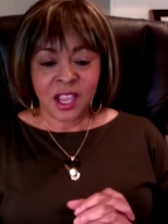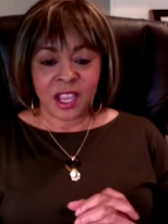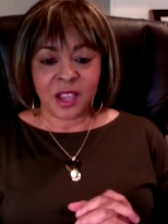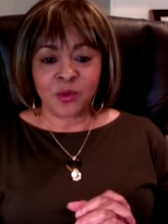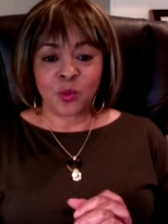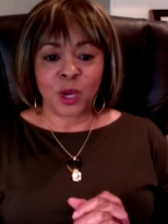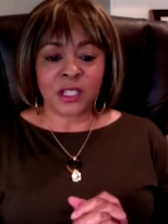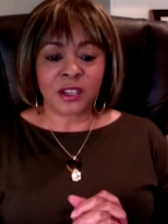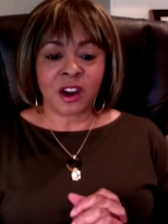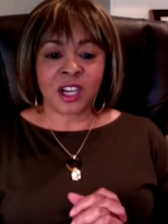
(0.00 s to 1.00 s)
And
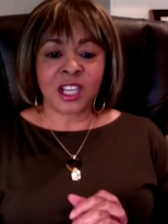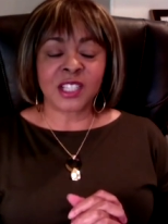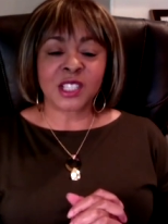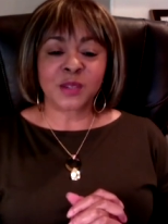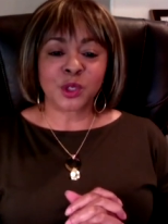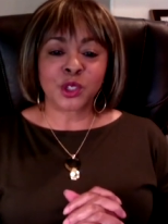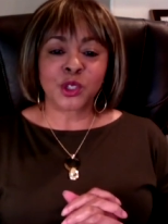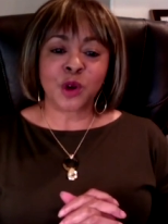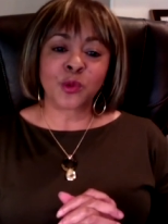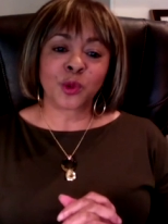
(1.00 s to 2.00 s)
what our customers
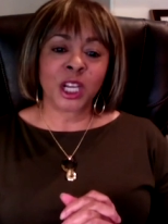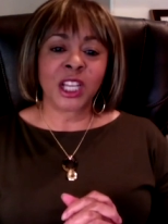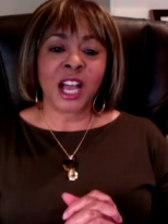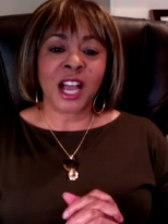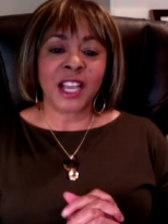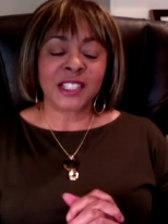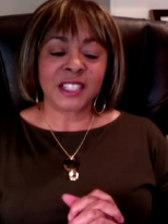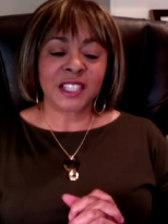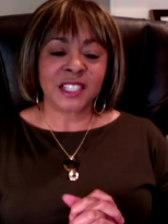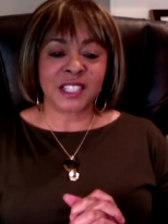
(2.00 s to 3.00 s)
don't realize
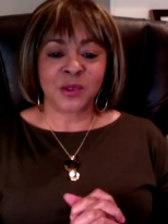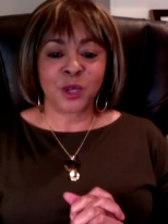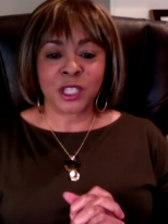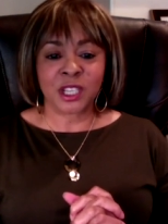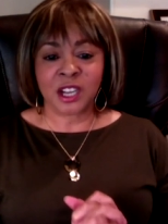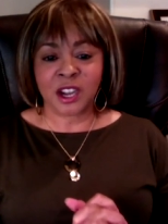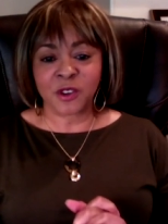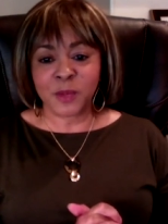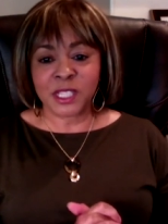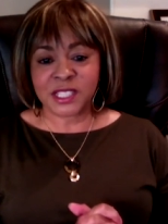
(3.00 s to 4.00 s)
is that when the
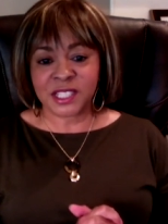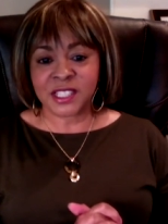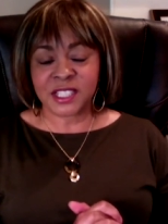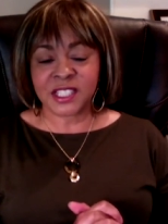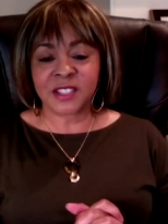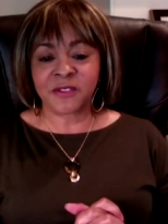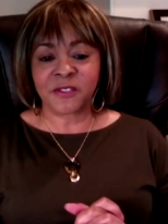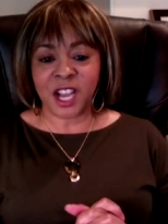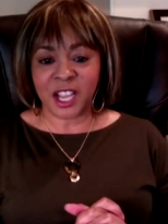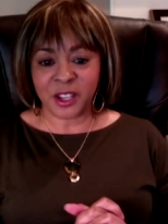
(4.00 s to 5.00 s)
government sent us the
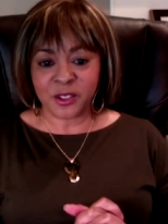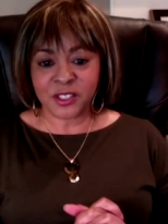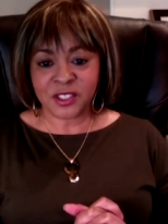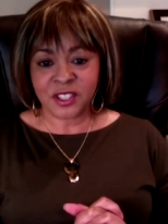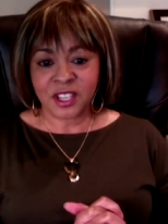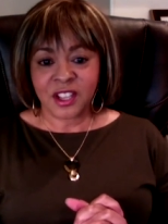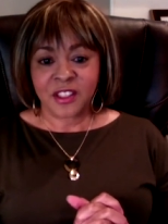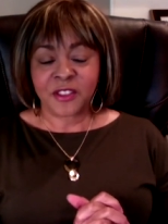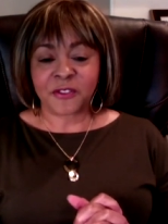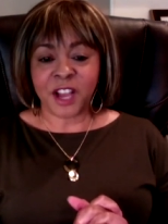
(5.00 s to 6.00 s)
files,
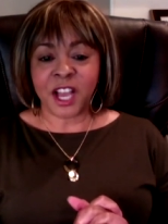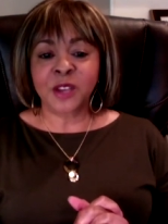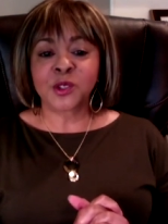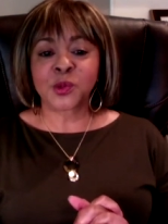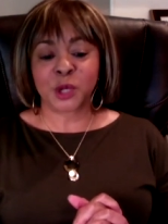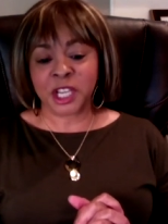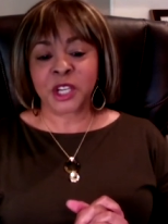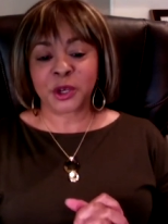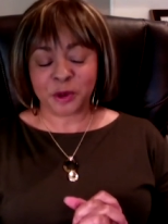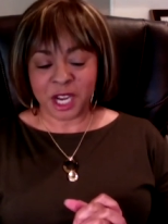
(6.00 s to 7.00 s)
the files were
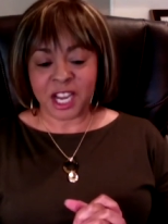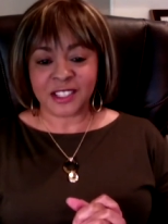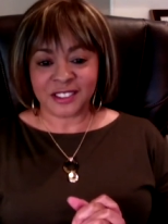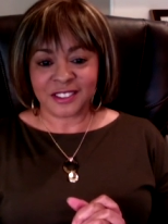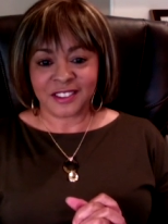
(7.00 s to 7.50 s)
incorrect.